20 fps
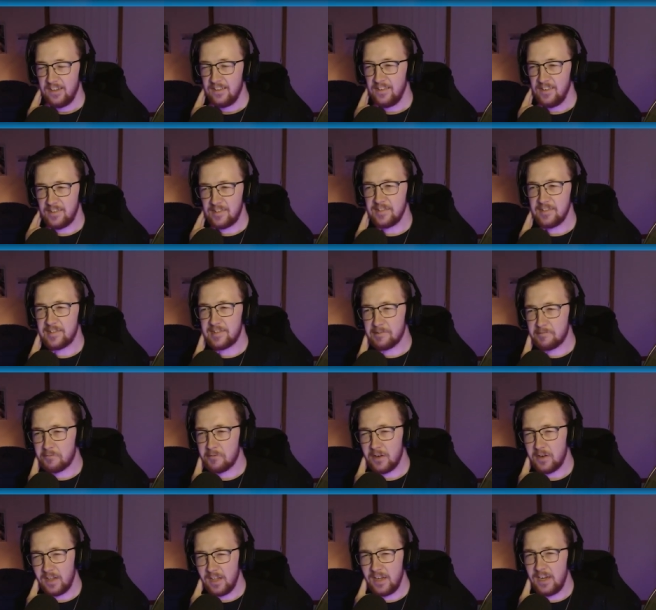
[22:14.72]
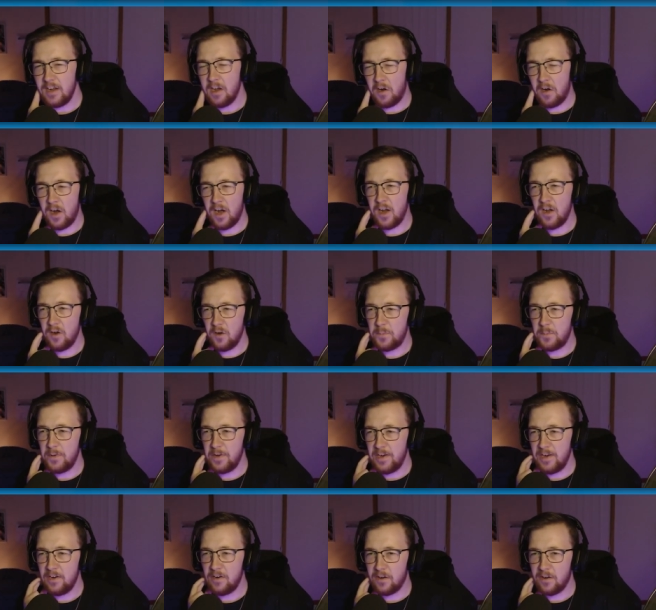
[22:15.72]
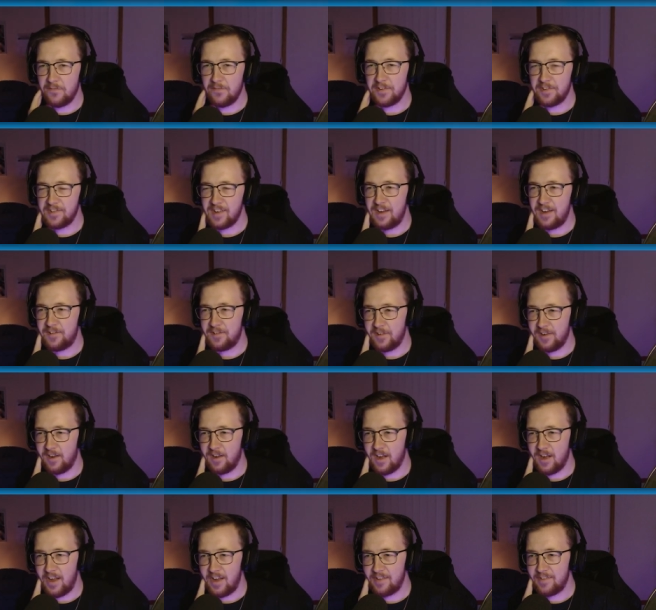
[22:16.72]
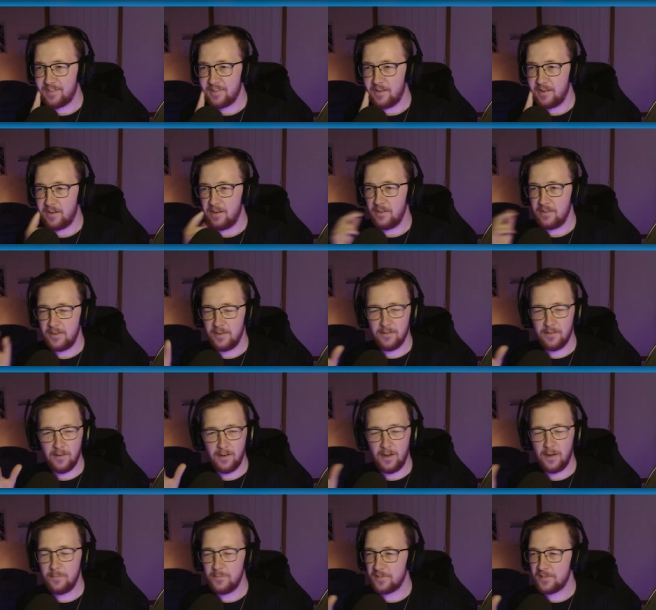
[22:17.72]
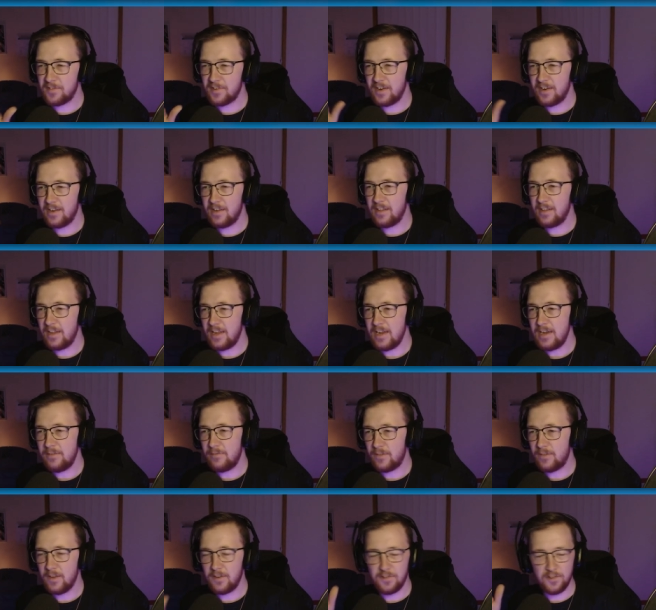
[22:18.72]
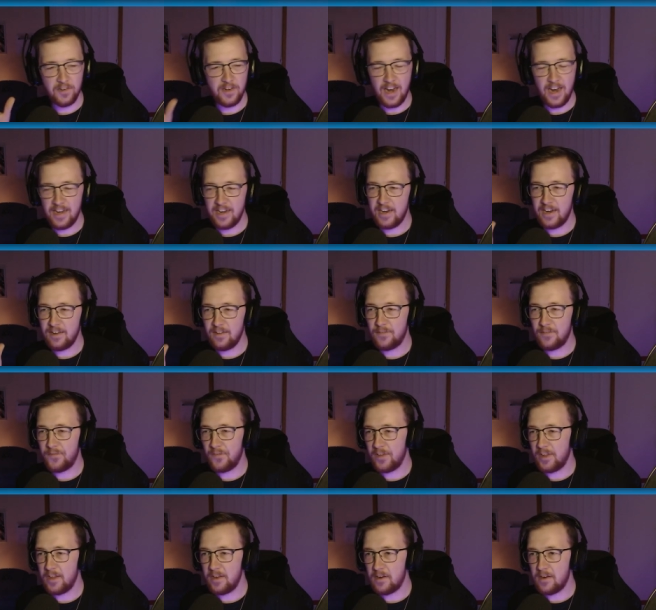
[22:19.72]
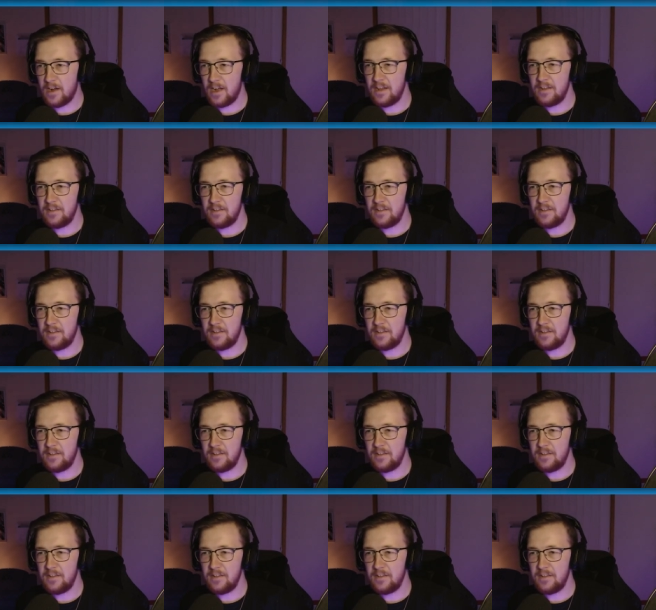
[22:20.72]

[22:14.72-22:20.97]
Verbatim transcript: This is a really eye opening conversation, guys. You know what? I'm just going to leave the shenanigans for the night.